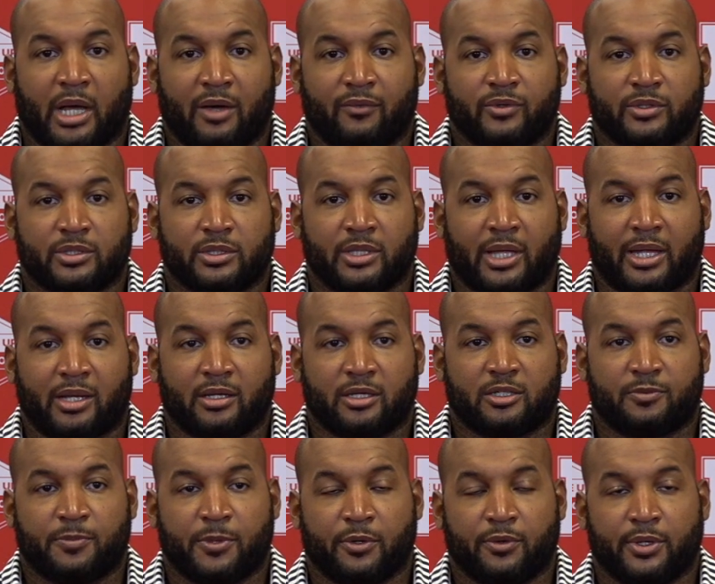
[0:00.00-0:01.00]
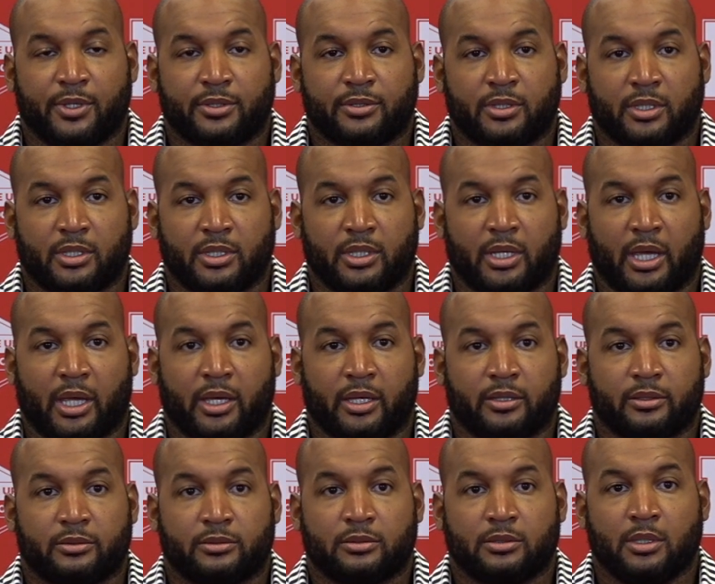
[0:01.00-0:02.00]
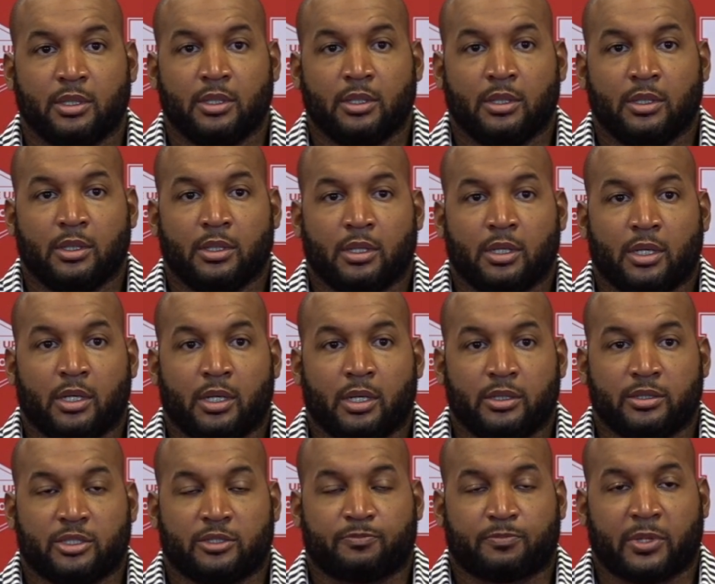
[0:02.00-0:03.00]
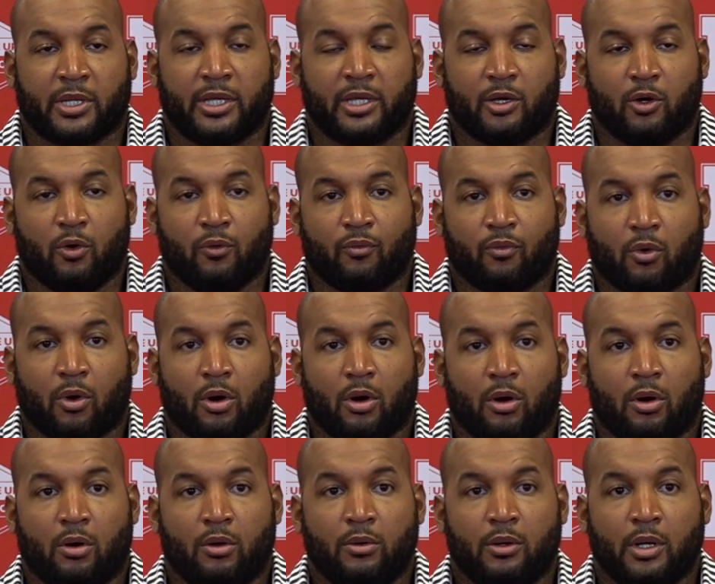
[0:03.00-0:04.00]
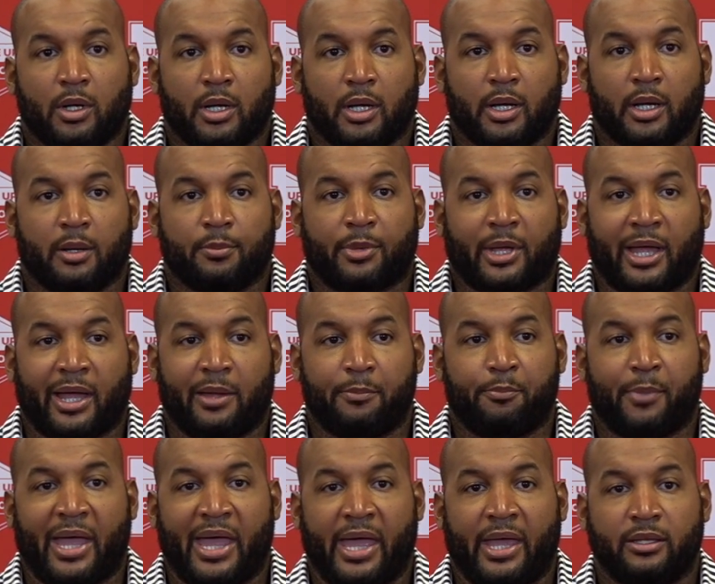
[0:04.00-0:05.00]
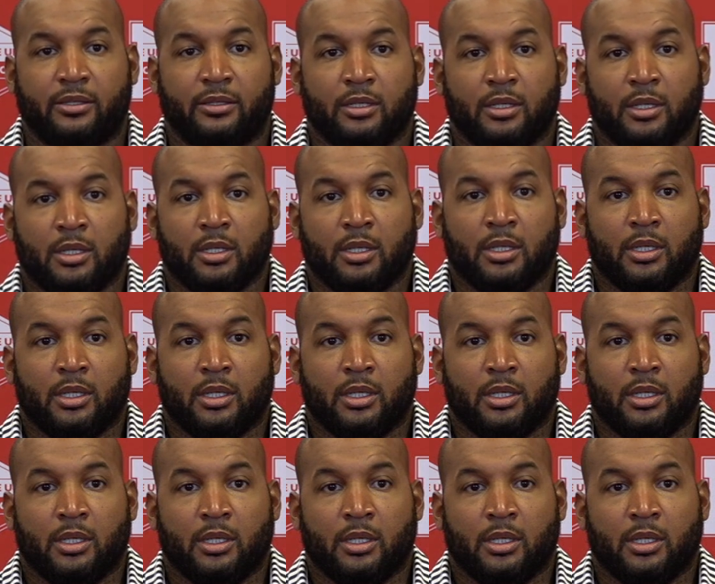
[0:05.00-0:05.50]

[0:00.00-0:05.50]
Obviously, a lot of experience that he has, just playing overall. Behind Matt,